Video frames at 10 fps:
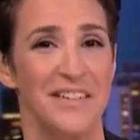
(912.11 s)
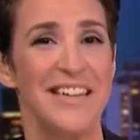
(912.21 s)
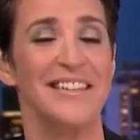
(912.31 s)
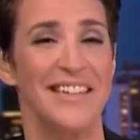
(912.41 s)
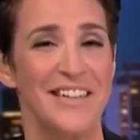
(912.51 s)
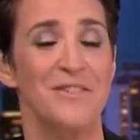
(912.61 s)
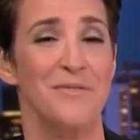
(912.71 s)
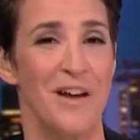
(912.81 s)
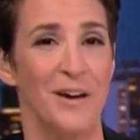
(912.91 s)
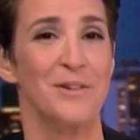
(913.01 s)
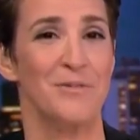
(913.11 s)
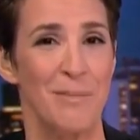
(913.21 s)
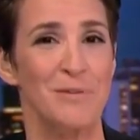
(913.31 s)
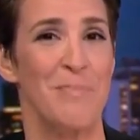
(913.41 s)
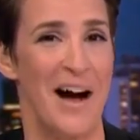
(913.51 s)
neatly into Donald
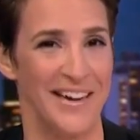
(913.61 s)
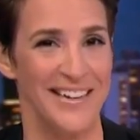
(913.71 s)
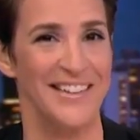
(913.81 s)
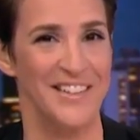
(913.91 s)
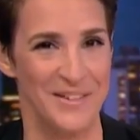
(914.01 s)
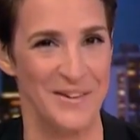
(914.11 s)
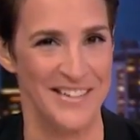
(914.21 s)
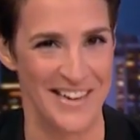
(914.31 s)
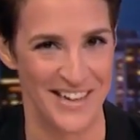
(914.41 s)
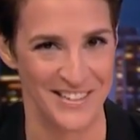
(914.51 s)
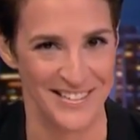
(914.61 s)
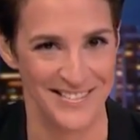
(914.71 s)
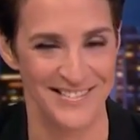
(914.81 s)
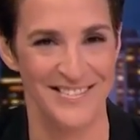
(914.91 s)
Trump's pocket in this transaction.